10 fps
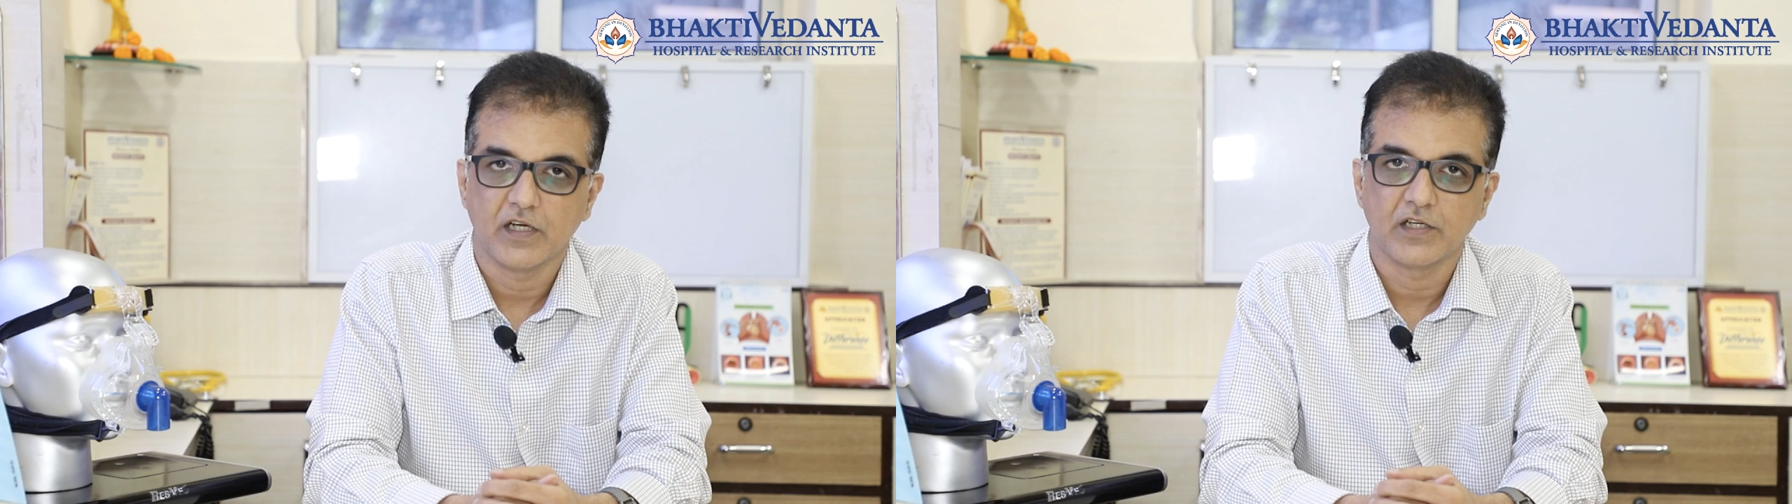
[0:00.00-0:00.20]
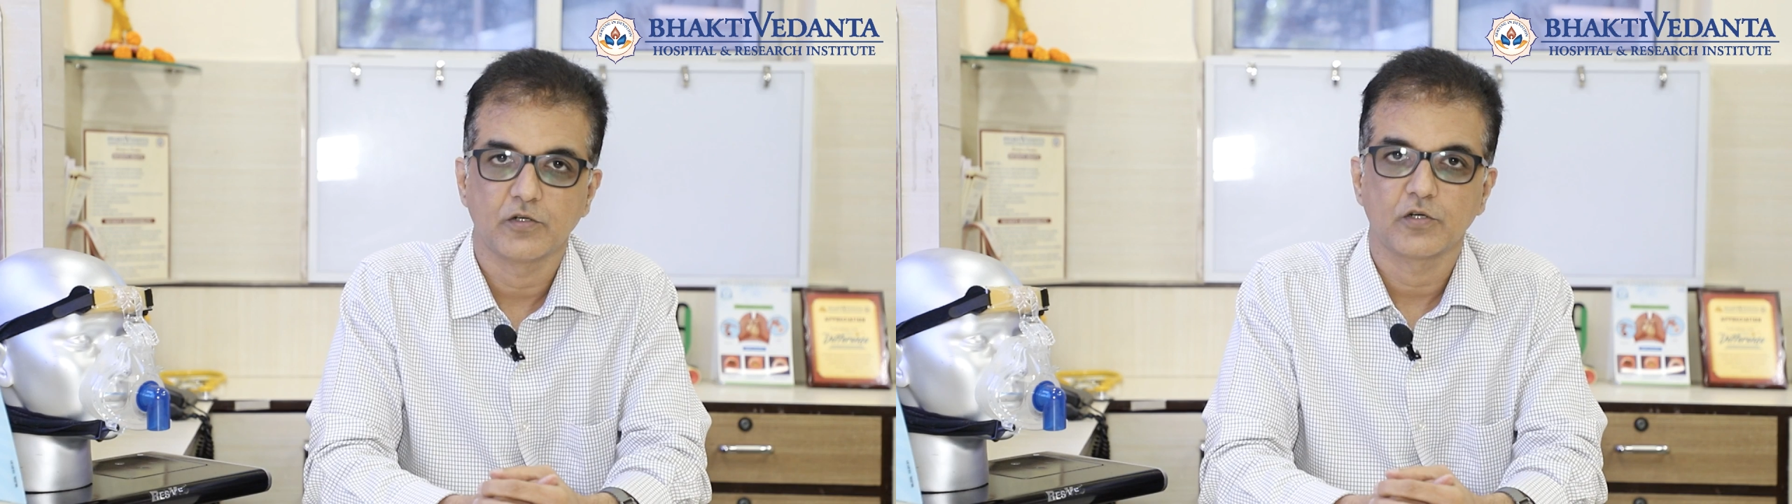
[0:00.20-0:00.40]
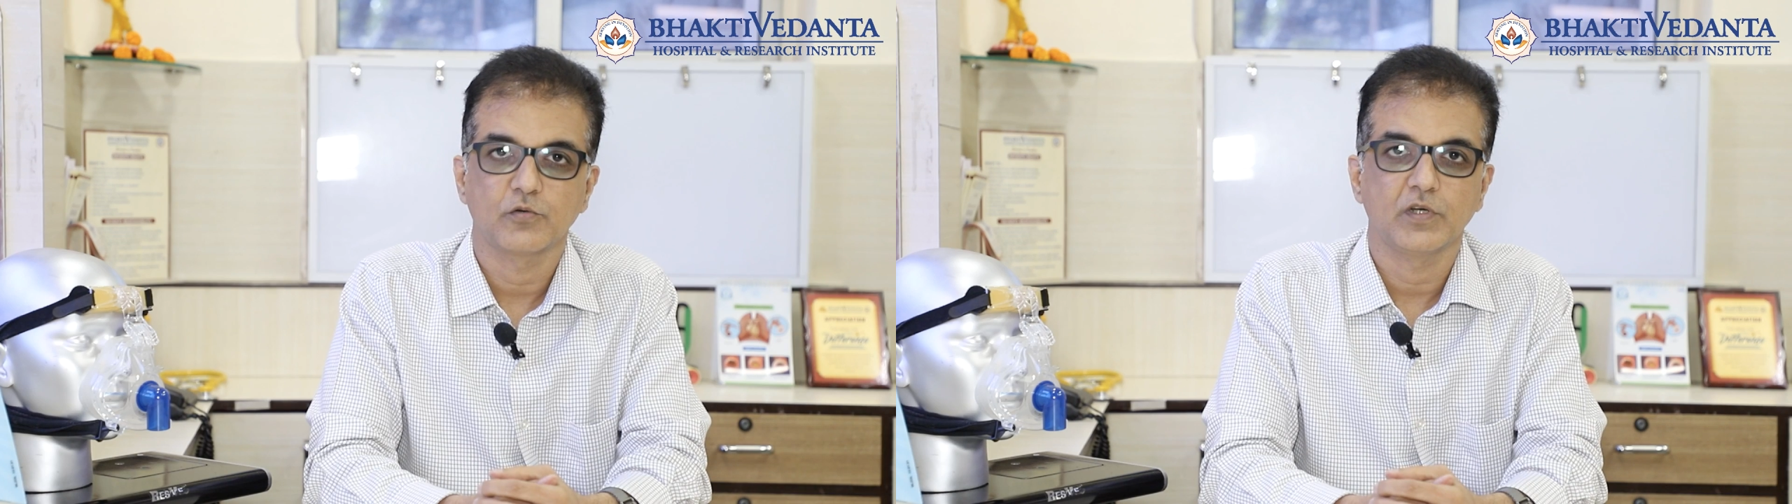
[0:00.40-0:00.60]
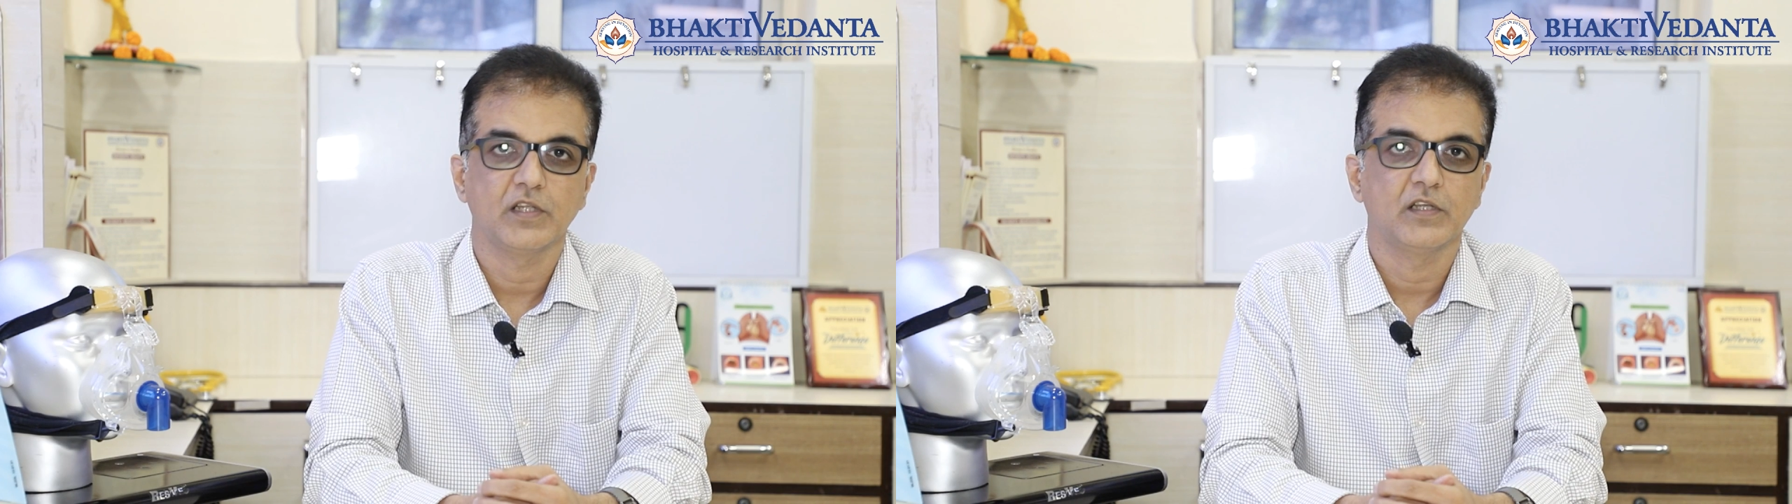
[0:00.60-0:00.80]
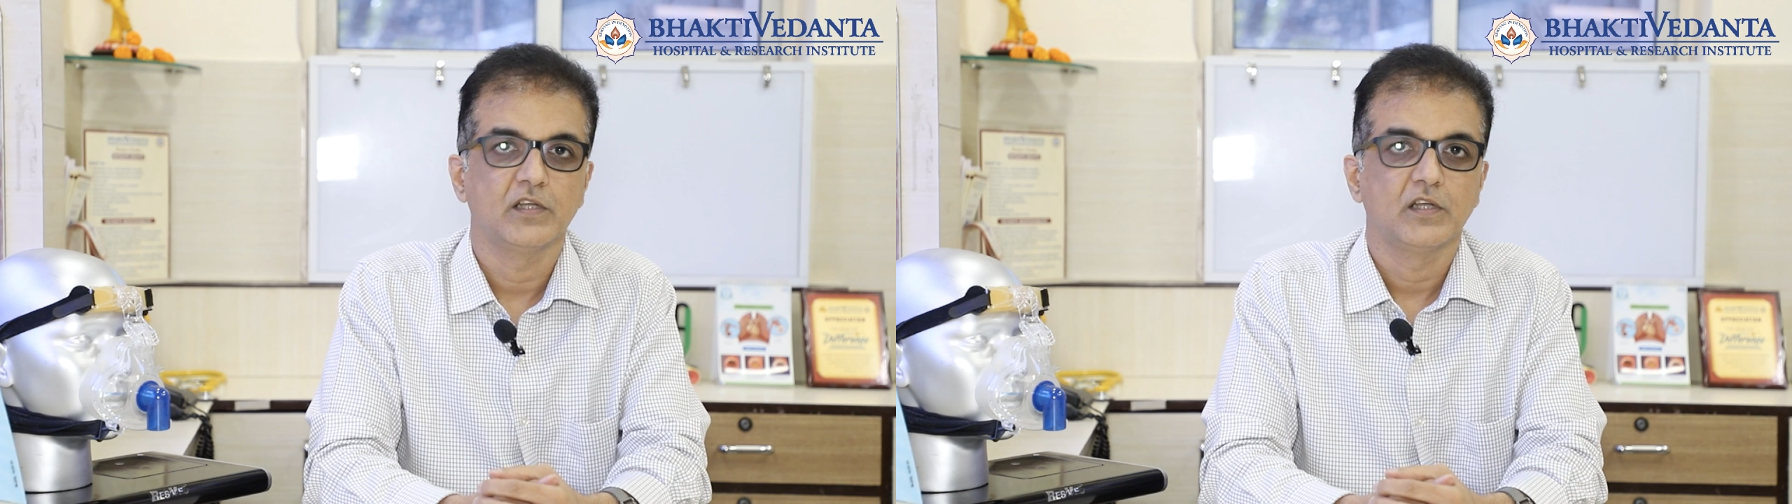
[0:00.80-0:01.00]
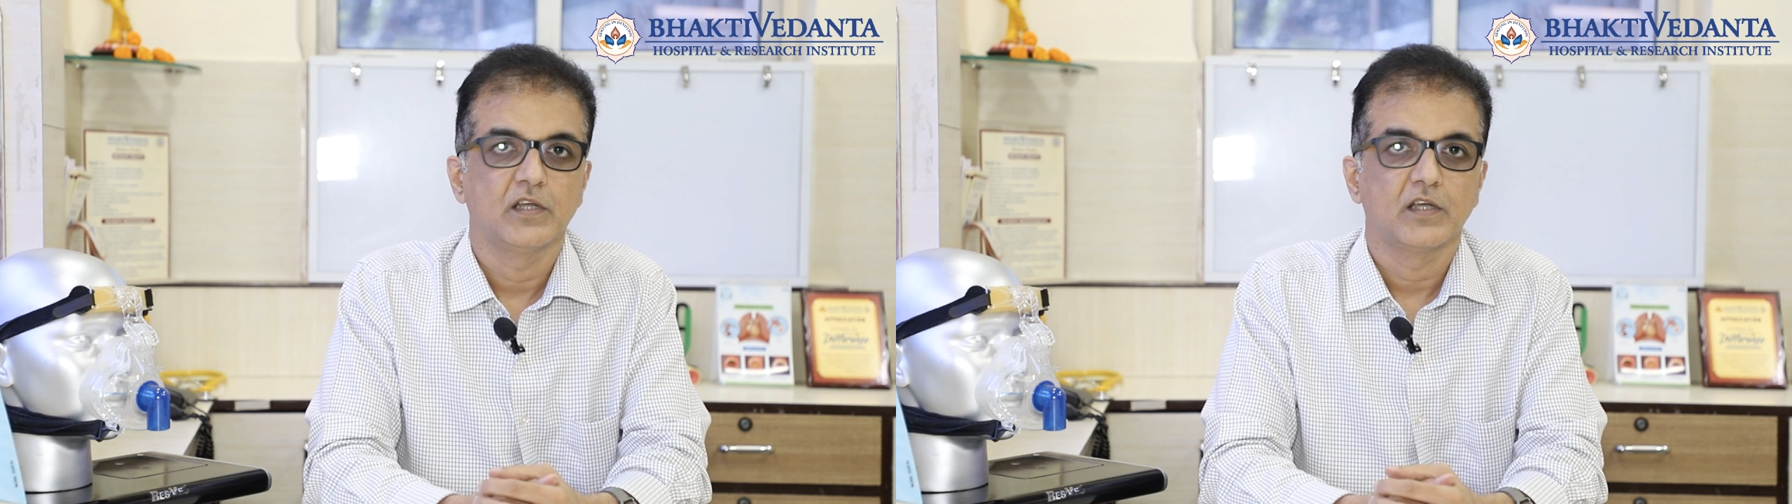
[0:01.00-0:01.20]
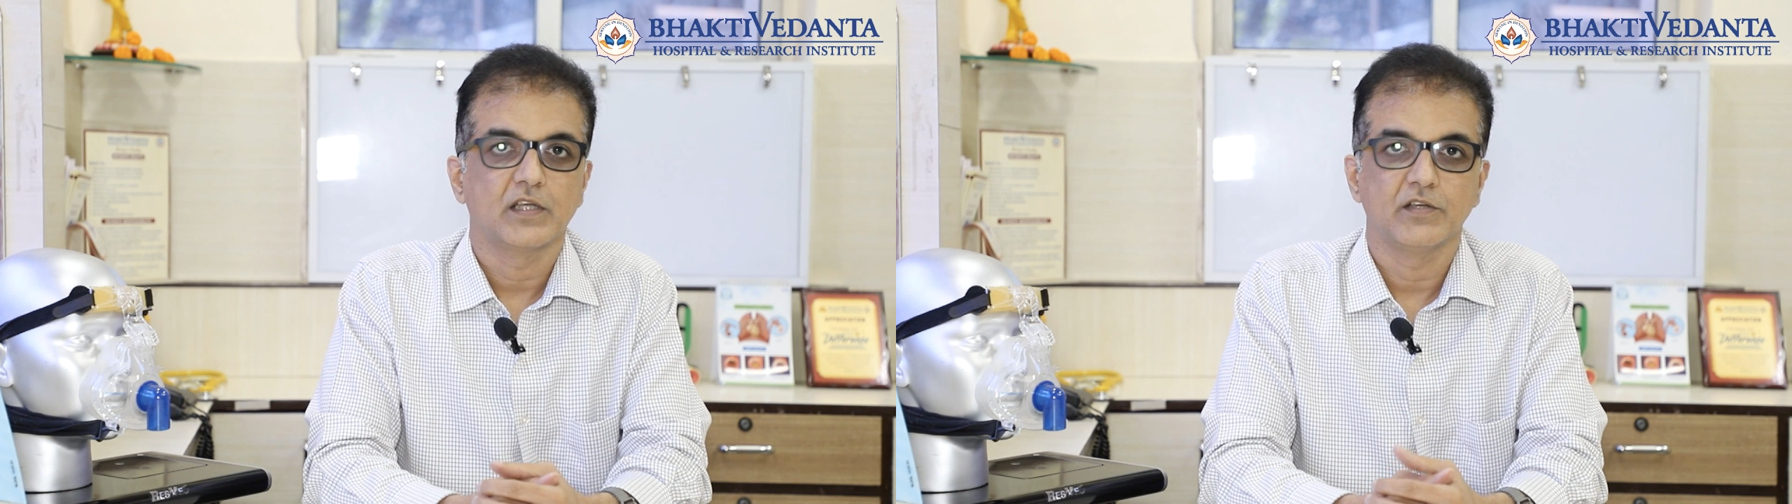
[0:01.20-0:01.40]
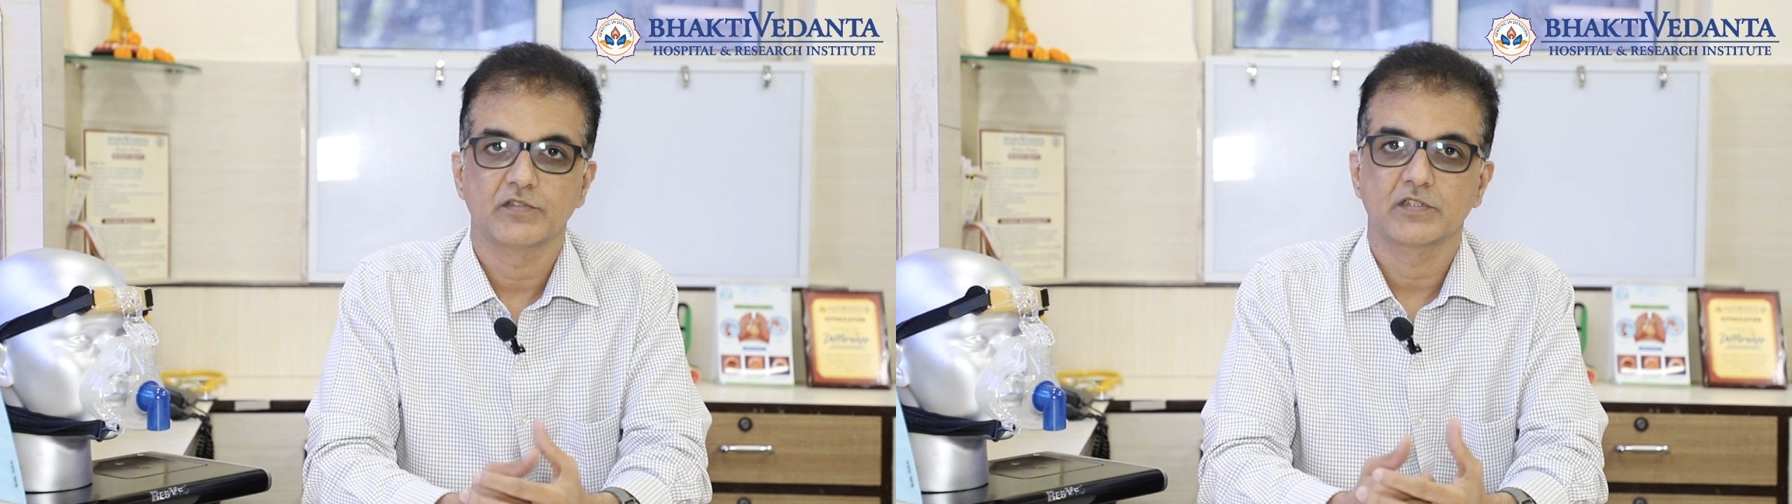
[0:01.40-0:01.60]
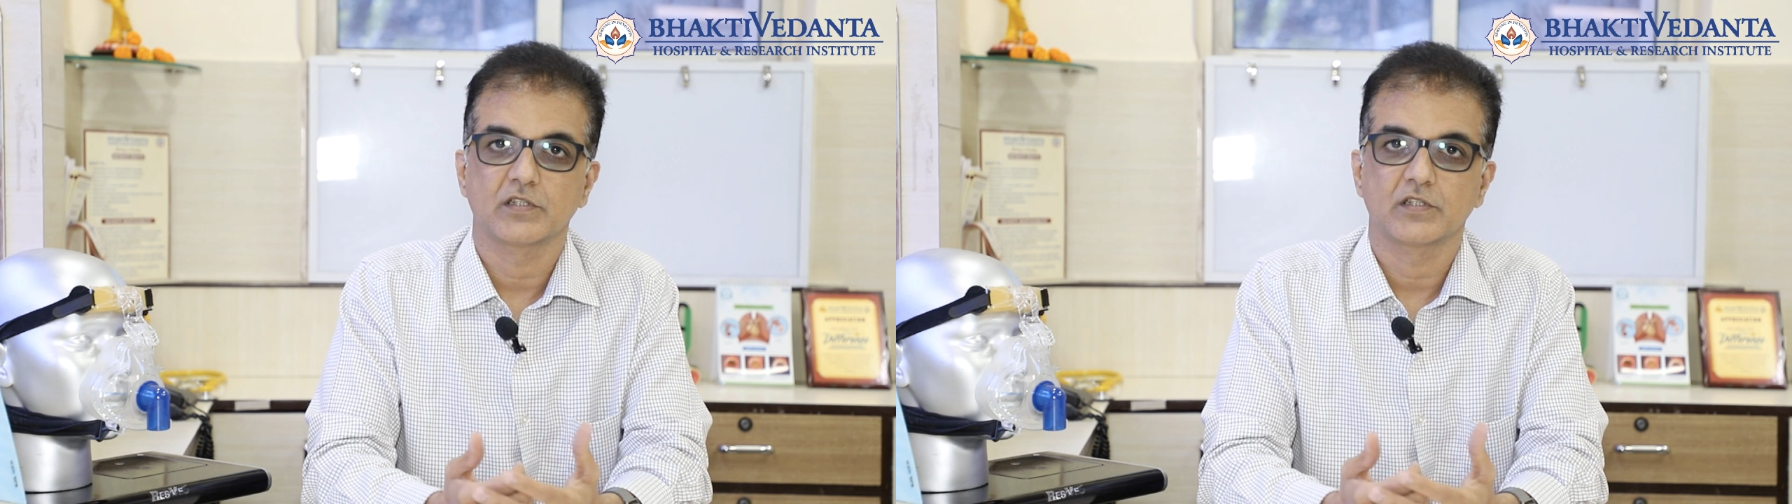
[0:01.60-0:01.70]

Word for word: It not only gives